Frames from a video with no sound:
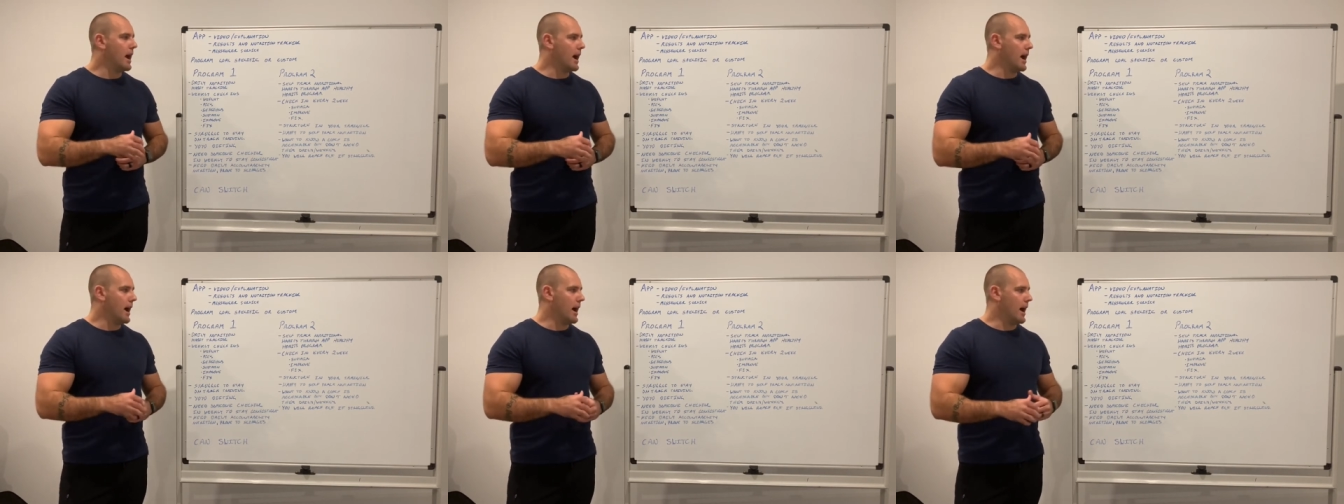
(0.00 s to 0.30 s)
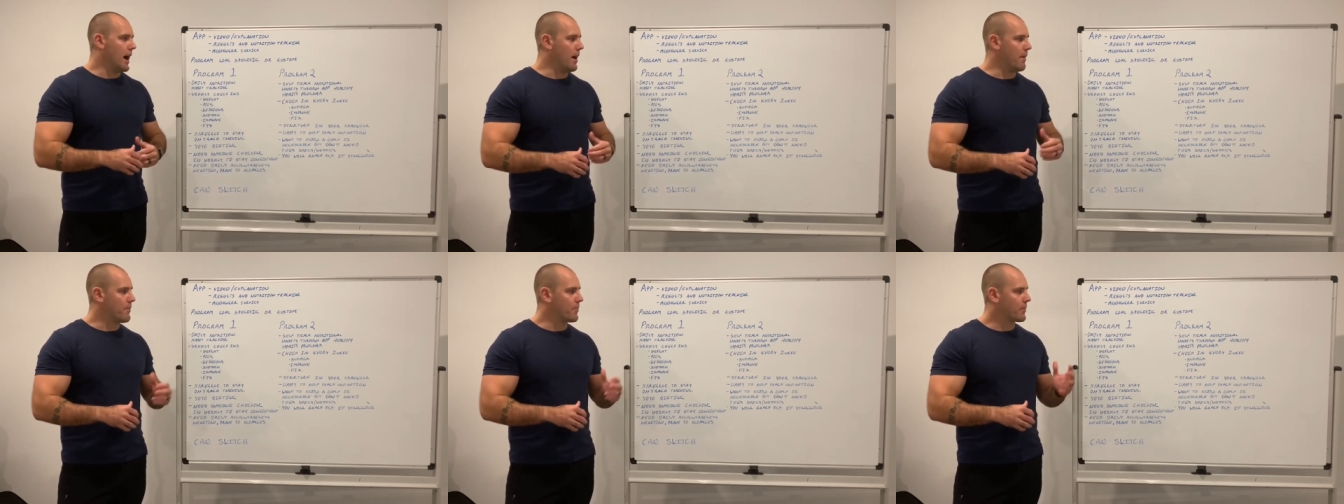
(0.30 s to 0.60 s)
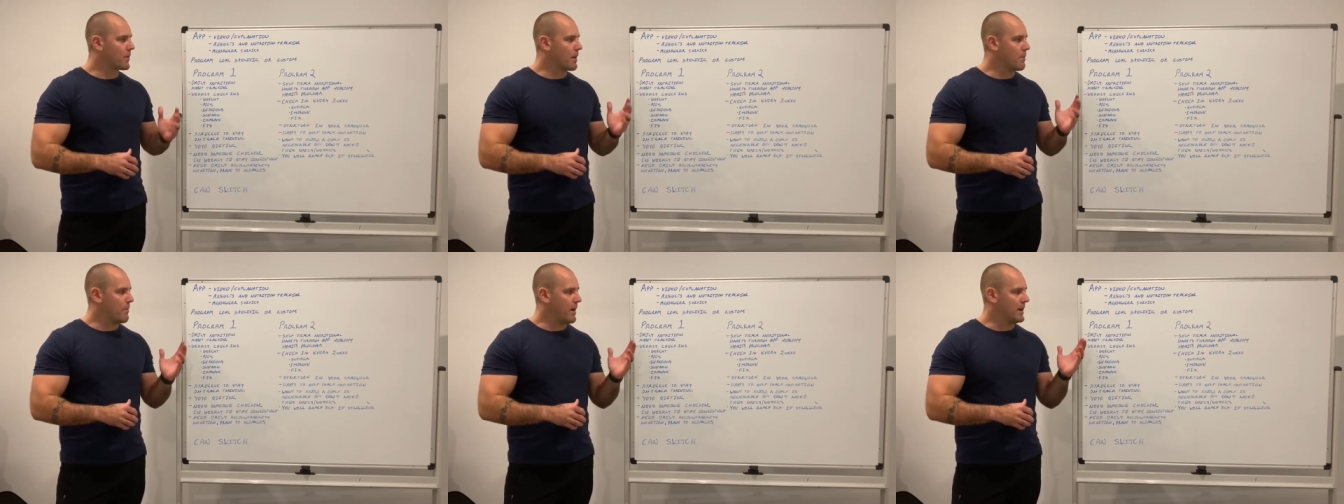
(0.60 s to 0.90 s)

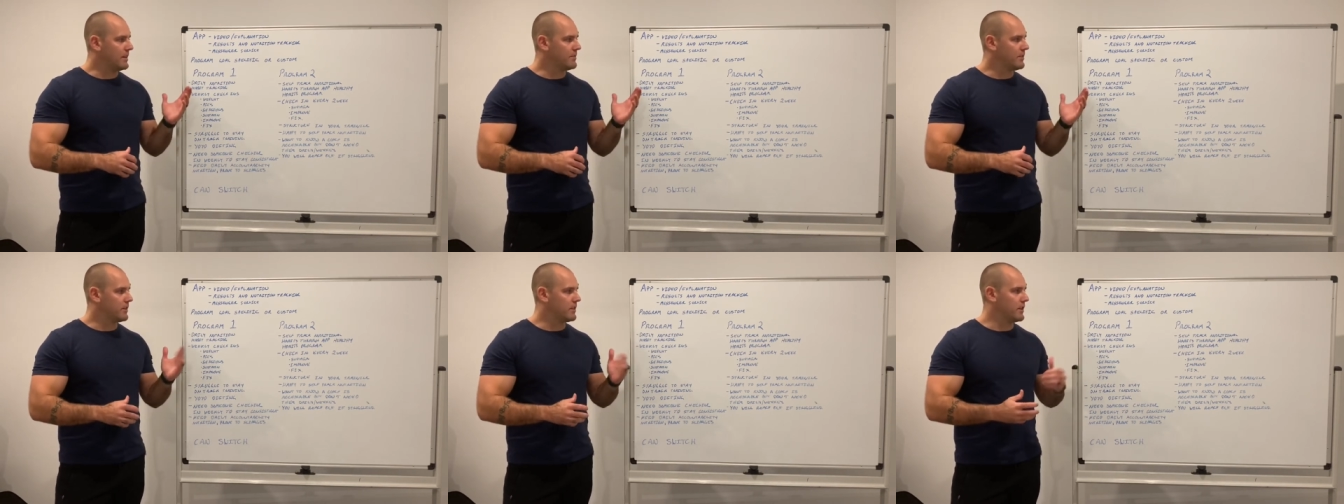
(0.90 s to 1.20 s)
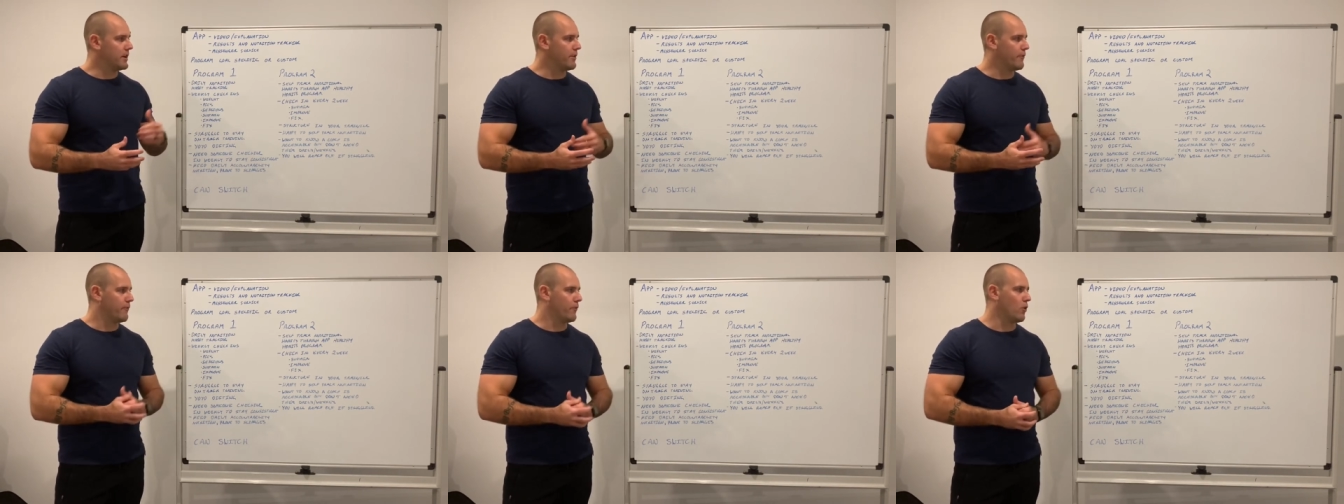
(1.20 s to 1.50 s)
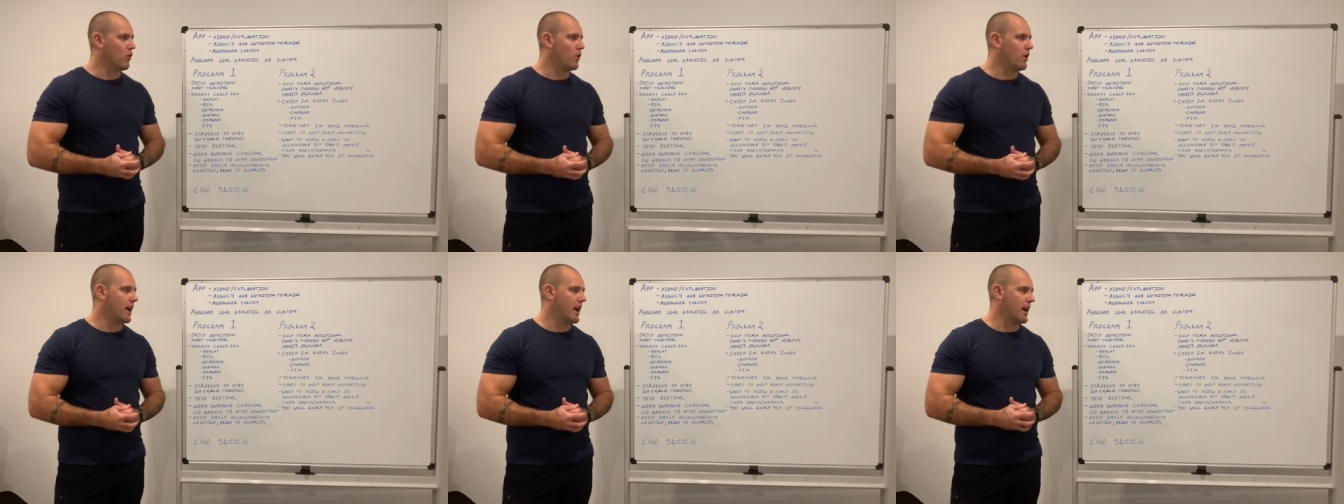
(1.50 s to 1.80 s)
Um, basically,
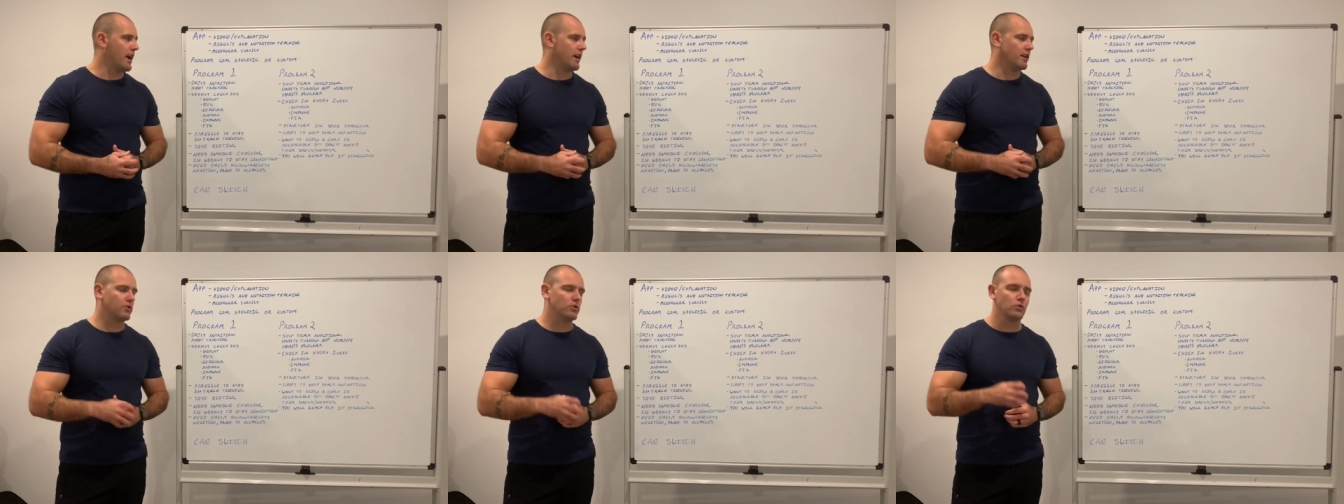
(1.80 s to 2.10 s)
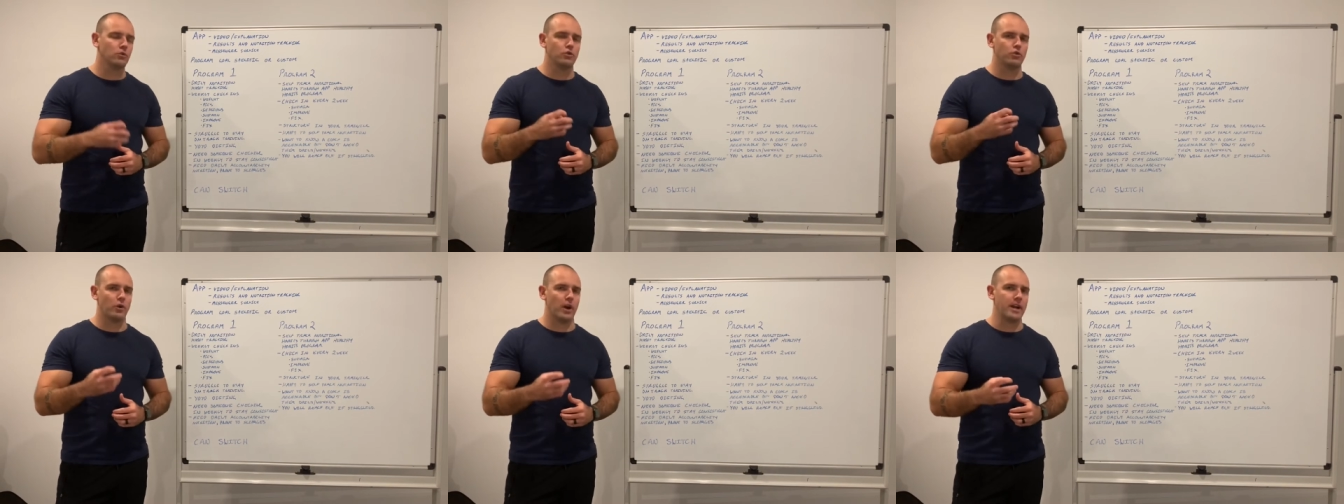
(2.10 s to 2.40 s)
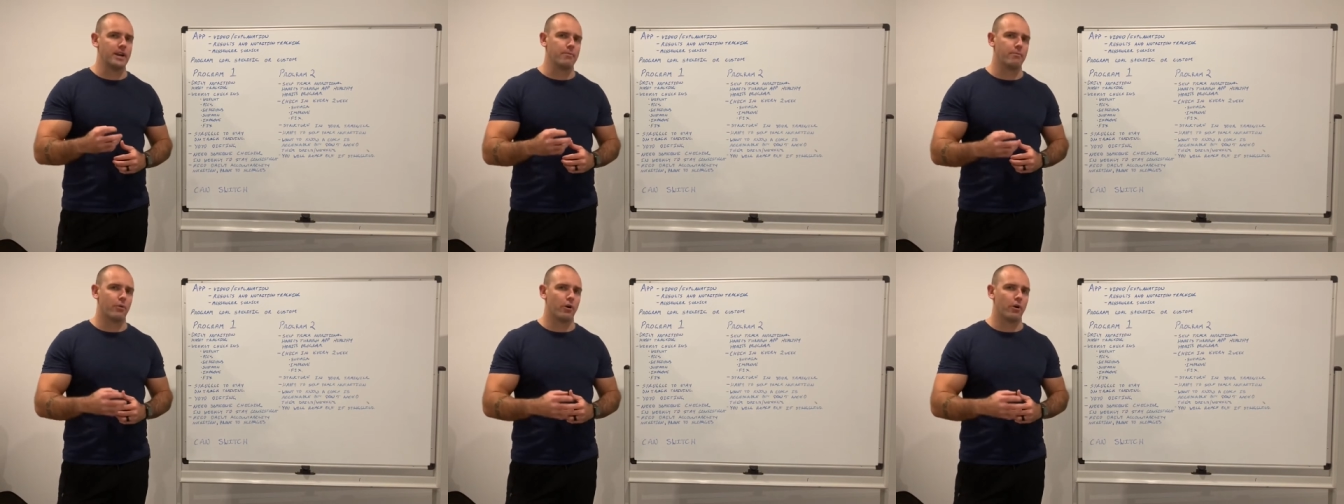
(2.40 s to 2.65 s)
for our actual training